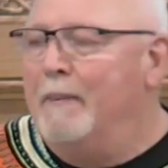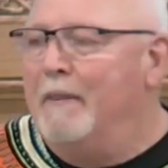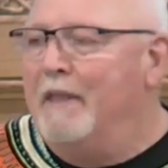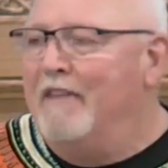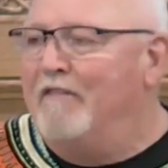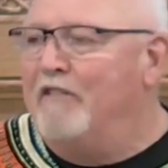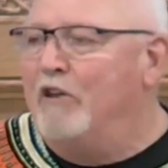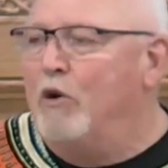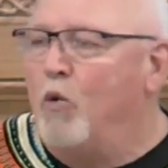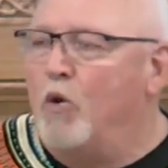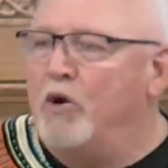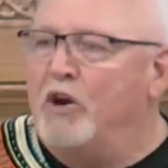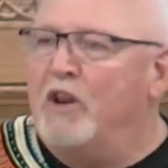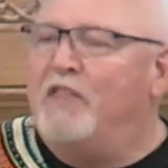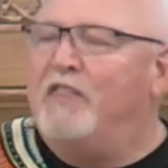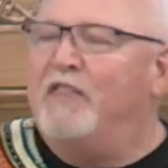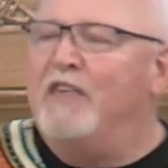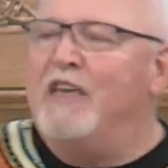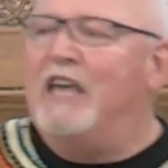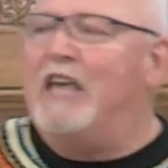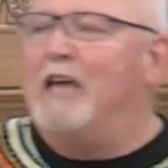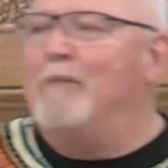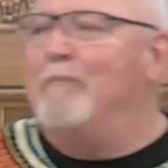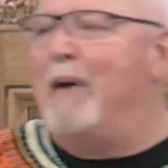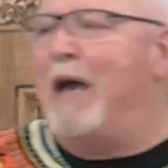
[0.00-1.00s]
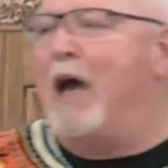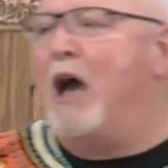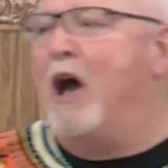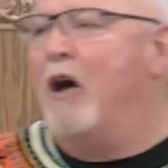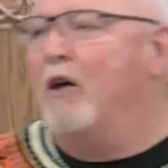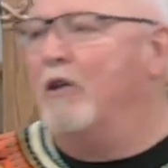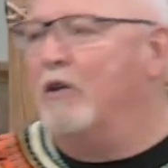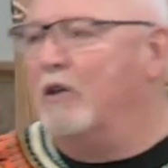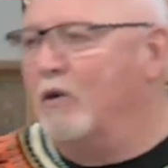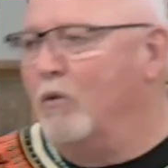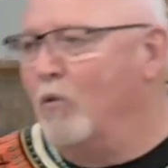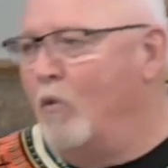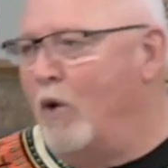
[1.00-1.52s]
If you were to think
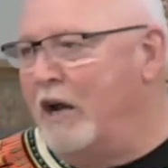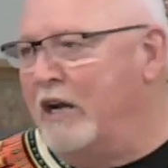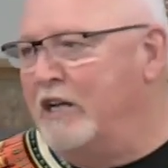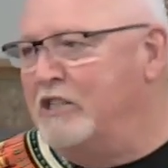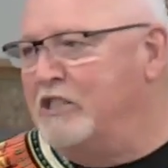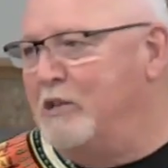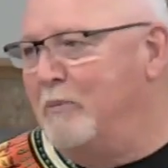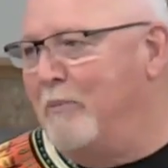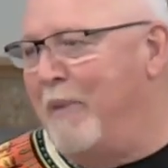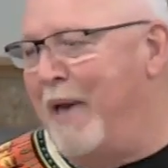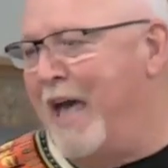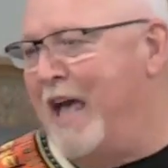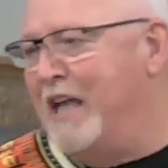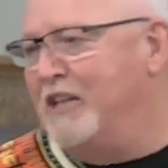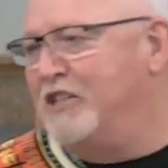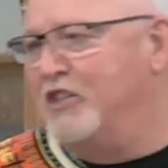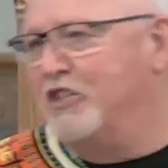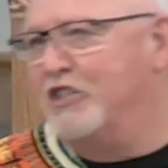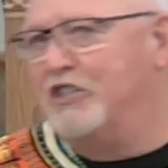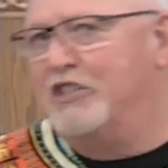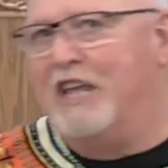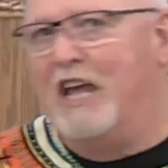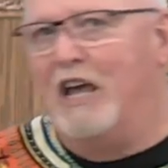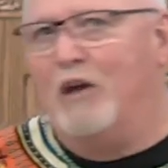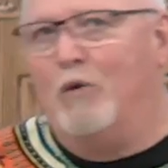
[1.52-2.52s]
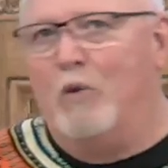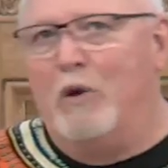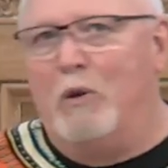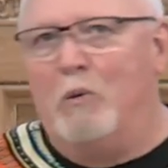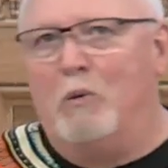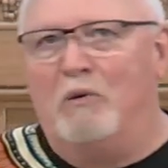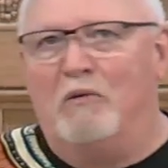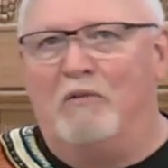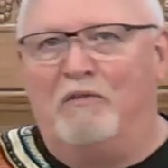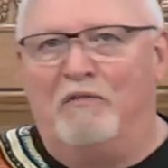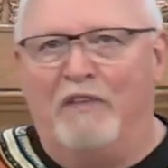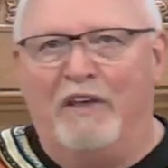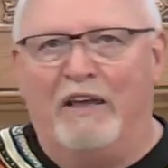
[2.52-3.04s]
about what is the passage that we
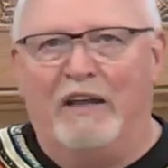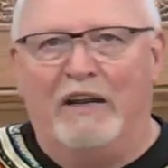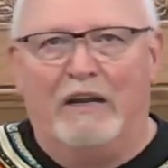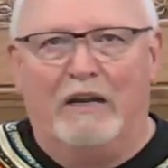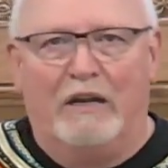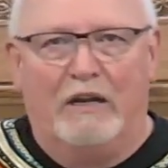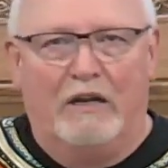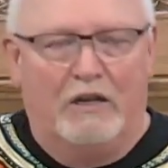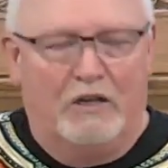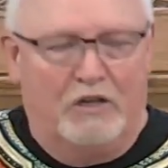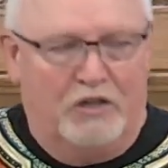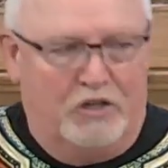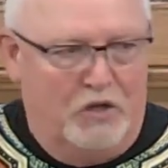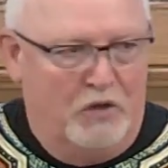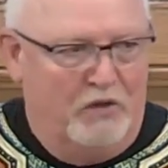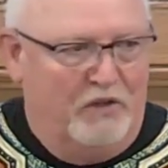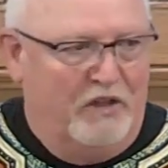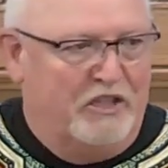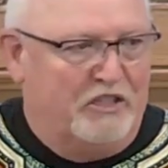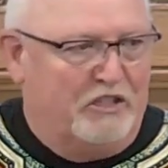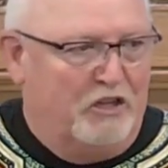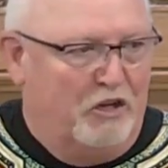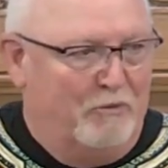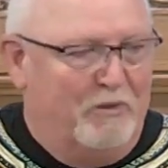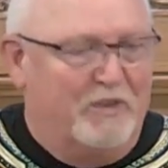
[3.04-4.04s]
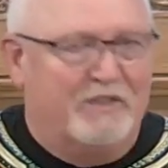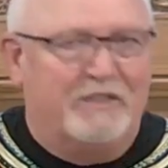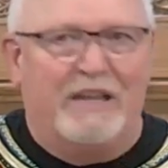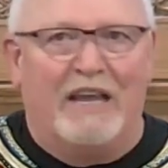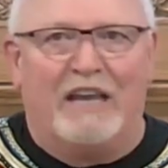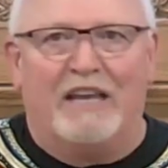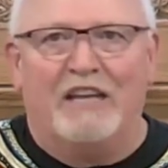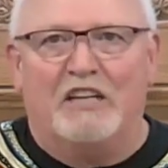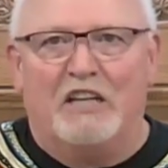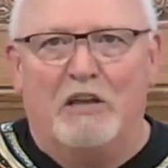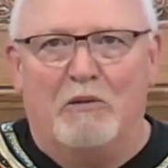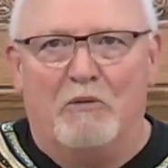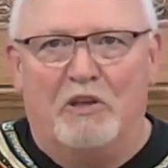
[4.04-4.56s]
would fit to this, it would be
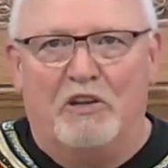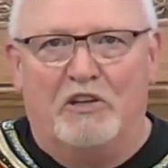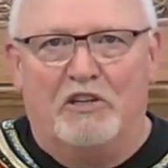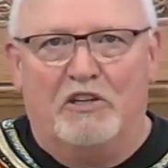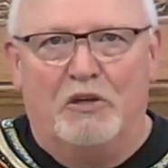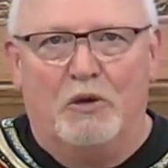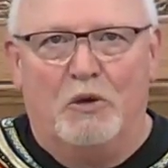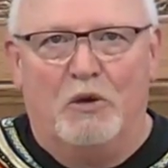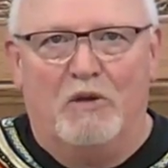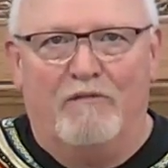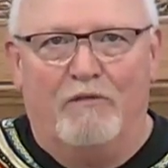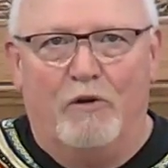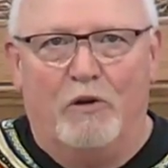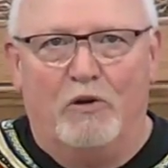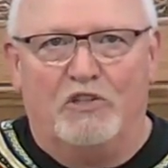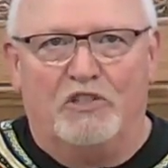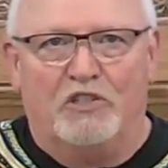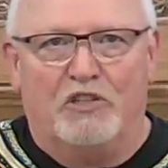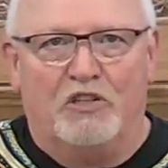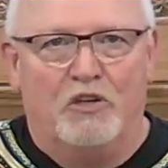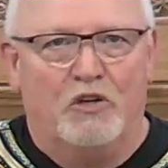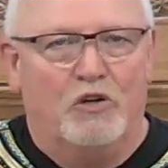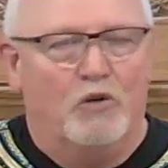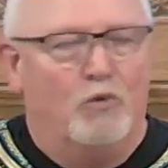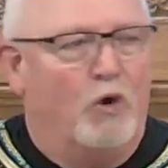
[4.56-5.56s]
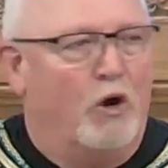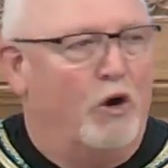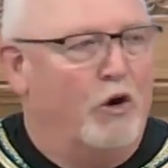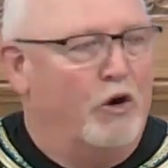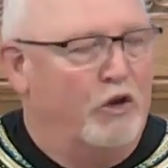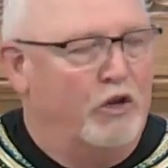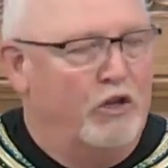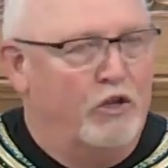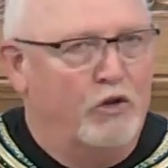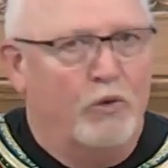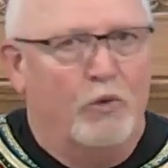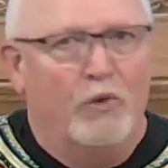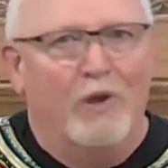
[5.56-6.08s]
2 Timothy 2 and verse 2, where
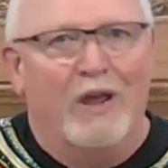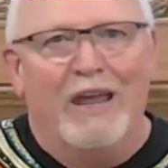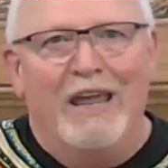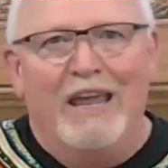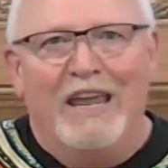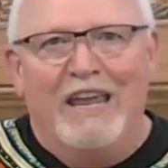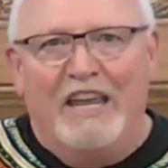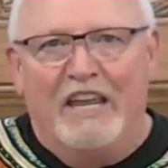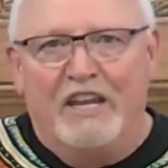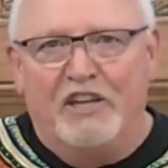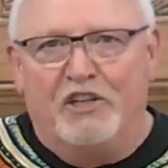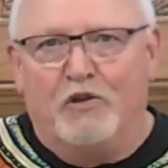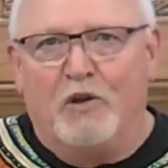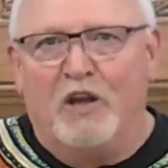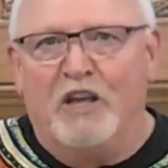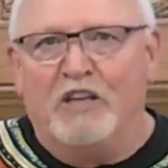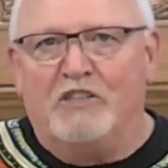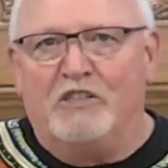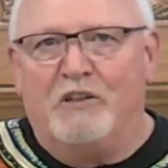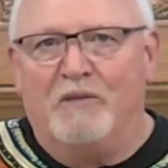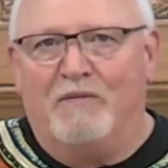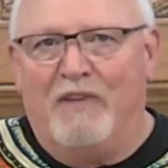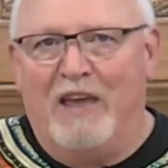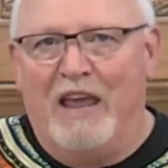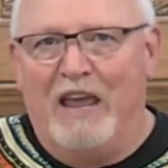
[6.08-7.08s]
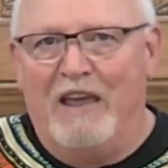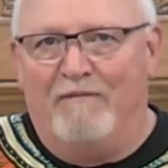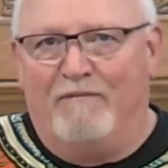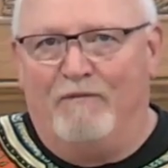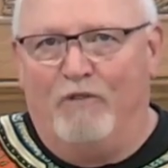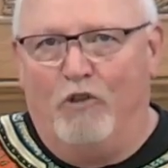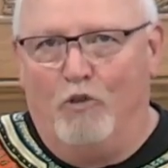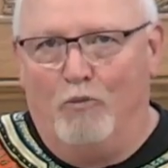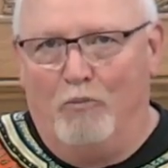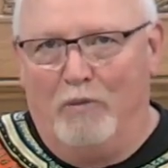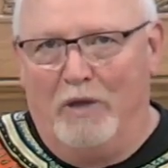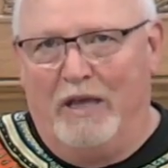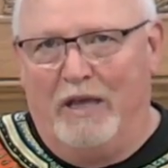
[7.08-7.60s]
you entrust to
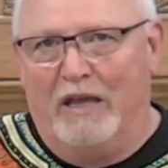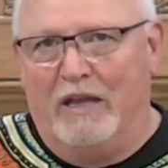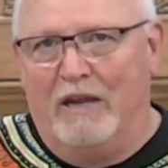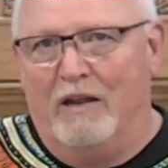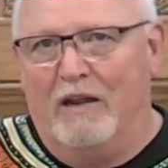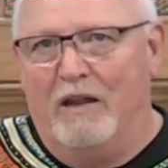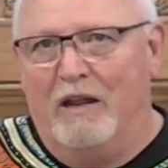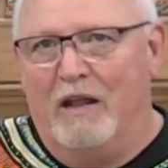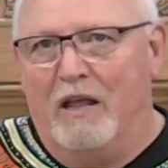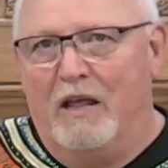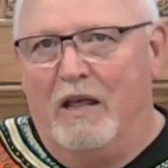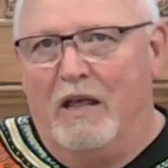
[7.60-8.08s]
faithful men